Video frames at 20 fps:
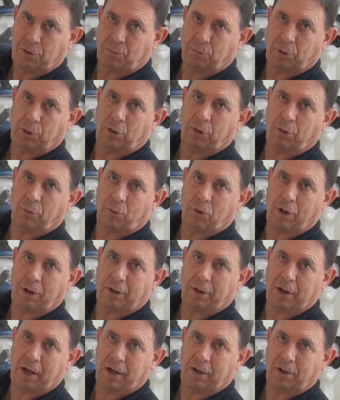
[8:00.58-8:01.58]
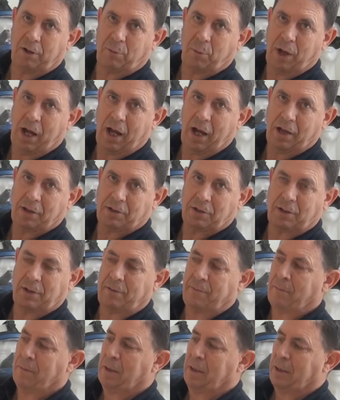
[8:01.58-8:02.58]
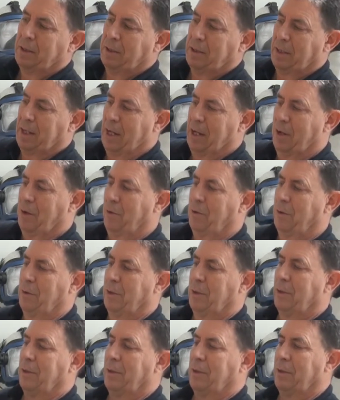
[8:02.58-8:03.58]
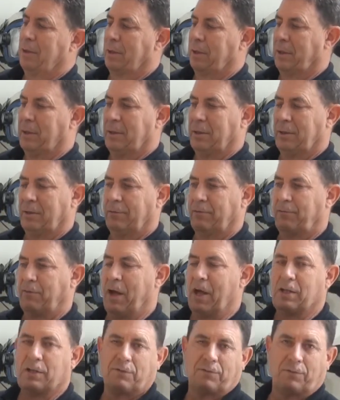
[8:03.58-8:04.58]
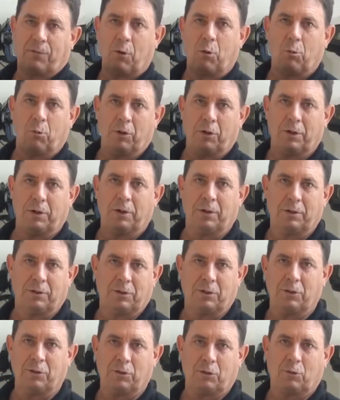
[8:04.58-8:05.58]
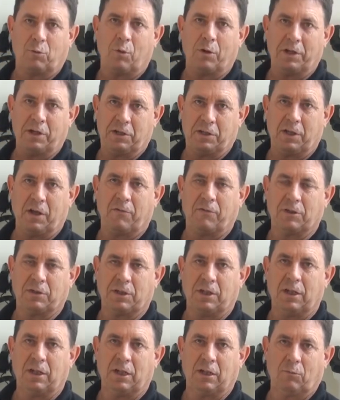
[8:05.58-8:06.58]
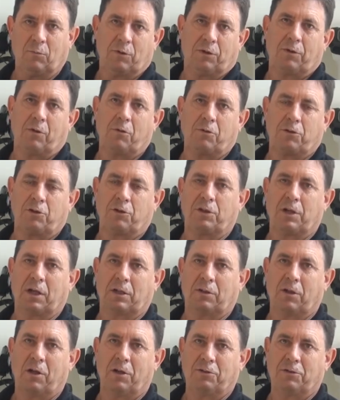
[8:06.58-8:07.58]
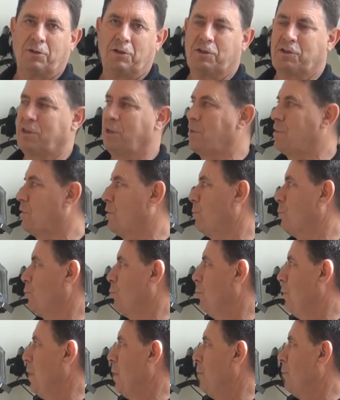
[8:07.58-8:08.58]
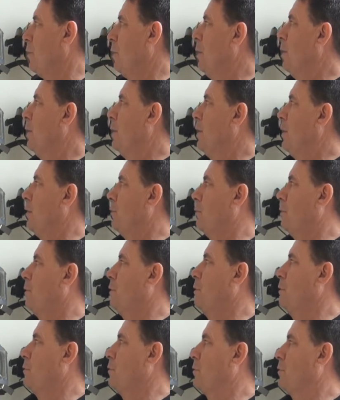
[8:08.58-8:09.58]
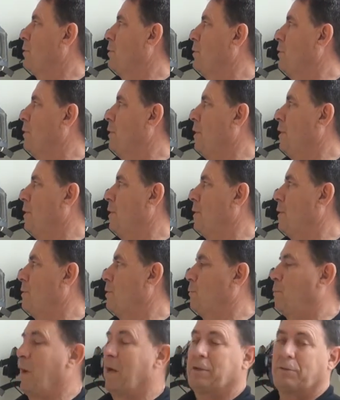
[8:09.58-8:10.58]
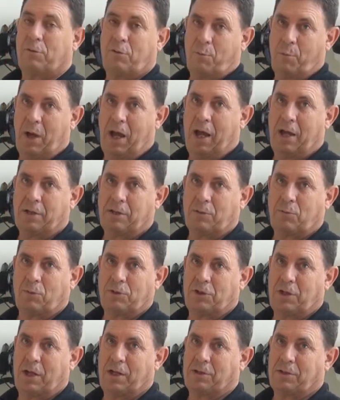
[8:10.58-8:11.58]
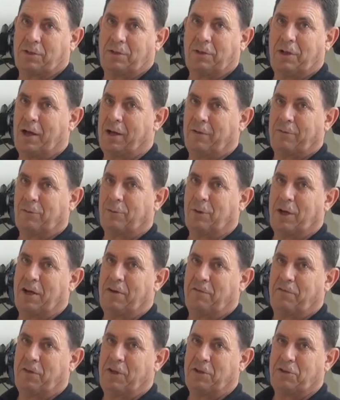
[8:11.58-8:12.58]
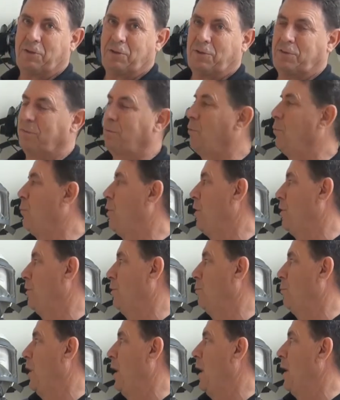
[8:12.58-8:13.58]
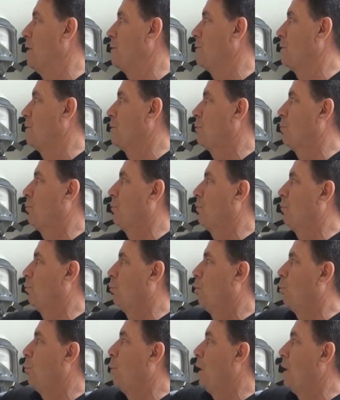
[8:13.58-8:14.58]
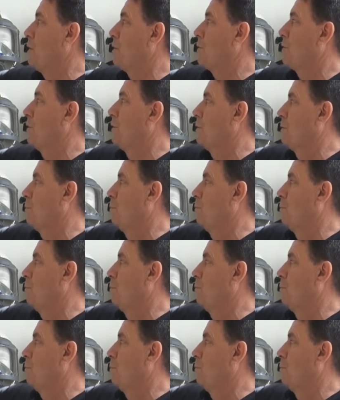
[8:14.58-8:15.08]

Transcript: and blow the water out of the mask. Now, fast forward to 2017 with Ocean Technology Systems, when they introduced their Spectrum mask, which has a lot of great features for a modern mask. It's robust,